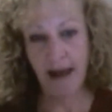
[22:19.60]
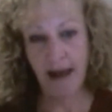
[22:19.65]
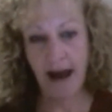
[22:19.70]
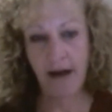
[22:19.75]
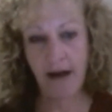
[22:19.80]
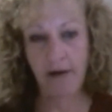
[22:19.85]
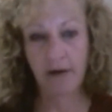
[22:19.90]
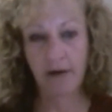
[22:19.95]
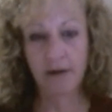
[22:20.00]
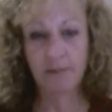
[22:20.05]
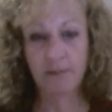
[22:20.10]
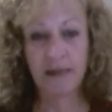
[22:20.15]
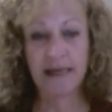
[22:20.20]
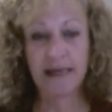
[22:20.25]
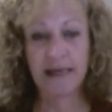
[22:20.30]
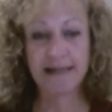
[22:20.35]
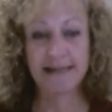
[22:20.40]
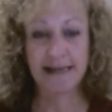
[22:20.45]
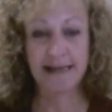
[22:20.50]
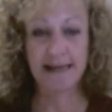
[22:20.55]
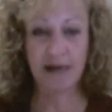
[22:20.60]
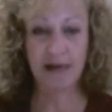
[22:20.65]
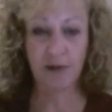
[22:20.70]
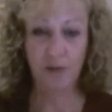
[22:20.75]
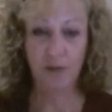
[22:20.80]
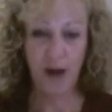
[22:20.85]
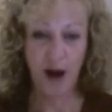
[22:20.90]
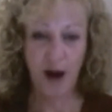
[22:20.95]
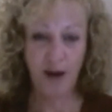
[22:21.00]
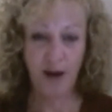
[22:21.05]
manner, because I think
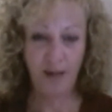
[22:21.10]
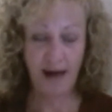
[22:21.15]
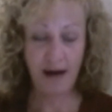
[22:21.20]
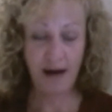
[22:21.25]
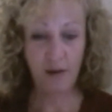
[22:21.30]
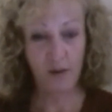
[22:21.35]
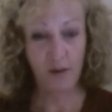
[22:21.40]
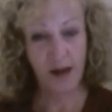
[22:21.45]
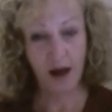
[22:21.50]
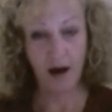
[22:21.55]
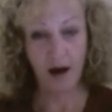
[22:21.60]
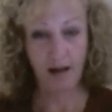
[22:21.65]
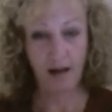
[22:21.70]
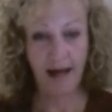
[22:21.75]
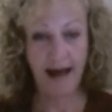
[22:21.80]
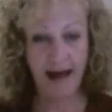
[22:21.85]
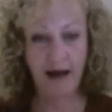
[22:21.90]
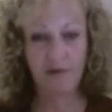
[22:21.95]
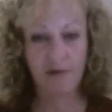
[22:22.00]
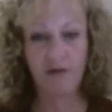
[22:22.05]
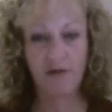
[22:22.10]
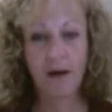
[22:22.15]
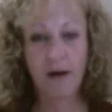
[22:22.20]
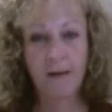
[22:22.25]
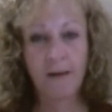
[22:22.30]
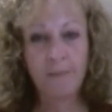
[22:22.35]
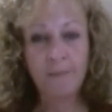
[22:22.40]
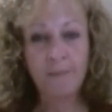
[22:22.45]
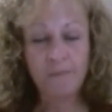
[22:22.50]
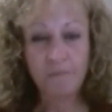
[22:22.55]
we all have
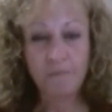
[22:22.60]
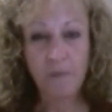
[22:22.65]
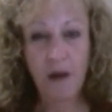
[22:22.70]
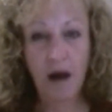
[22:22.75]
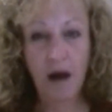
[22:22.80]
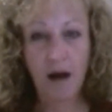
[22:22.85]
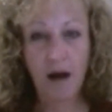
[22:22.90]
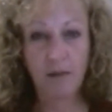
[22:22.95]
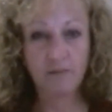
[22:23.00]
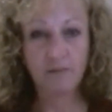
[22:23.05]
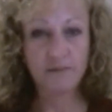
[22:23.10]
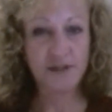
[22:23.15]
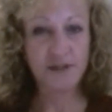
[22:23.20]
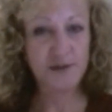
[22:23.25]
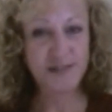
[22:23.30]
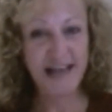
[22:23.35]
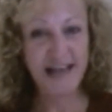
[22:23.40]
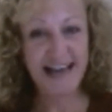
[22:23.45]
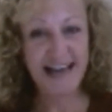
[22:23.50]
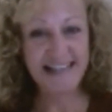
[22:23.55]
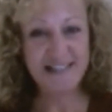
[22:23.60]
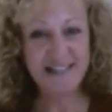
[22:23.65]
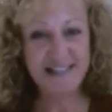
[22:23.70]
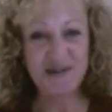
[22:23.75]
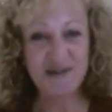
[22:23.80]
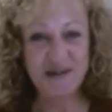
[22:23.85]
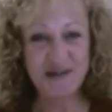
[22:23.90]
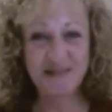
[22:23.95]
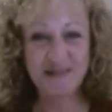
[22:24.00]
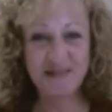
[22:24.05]
two sides
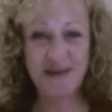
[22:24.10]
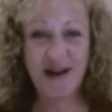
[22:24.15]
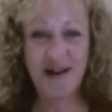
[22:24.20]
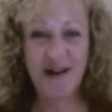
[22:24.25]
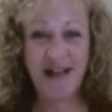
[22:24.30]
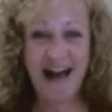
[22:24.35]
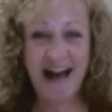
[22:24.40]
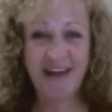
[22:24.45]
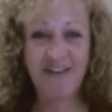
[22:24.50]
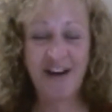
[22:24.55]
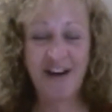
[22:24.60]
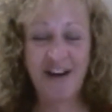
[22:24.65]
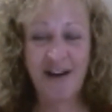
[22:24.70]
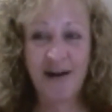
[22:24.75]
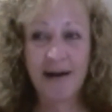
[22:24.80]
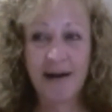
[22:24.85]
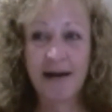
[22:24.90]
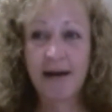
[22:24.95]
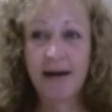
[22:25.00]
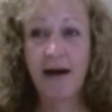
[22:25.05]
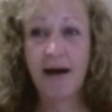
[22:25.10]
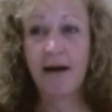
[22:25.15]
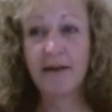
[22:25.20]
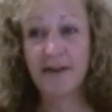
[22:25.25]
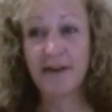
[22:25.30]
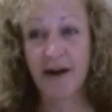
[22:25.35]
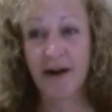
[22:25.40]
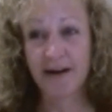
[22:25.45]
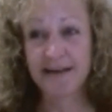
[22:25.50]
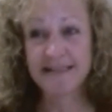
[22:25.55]
to us. We all have our
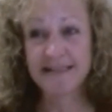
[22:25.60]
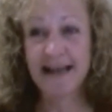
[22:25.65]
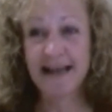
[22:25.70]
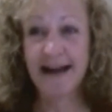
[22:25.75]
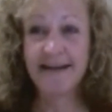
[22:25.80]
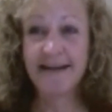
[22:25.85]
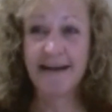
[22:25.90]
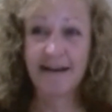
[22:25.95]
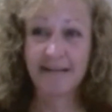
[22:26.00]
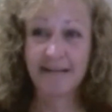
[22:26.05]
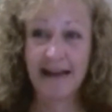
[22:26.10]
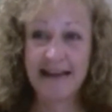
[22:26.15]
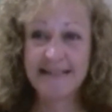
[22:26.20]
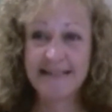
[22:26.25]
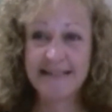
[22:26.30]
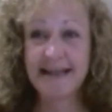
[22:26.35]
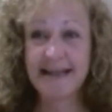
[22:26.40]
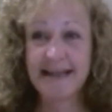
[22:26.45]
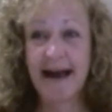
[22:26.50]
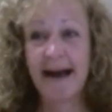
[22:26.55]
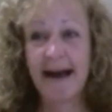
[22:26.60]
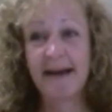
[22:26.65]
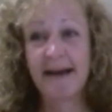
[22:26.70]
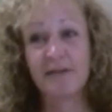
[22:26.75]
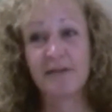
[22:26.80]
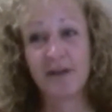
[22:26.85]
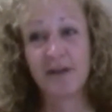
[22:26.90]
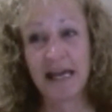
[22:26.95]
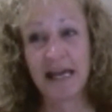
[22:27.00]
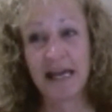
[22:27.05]
dark side and our light side, or
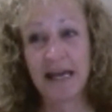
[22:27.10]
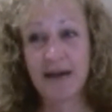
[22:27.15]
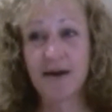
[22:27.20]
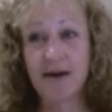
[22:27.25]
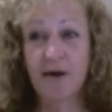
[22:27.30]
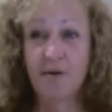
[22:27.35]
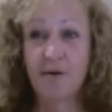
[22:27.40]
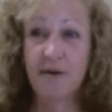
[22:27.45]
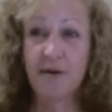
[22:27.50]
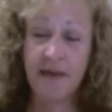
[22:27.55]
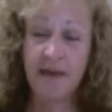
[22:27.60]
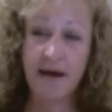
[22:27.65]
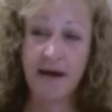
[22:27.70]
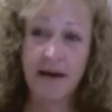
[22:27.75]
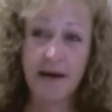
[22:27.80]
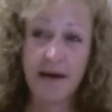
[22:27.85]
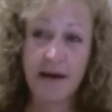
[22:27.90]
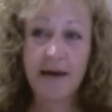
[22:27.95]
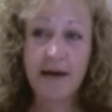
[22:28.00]
the ego and the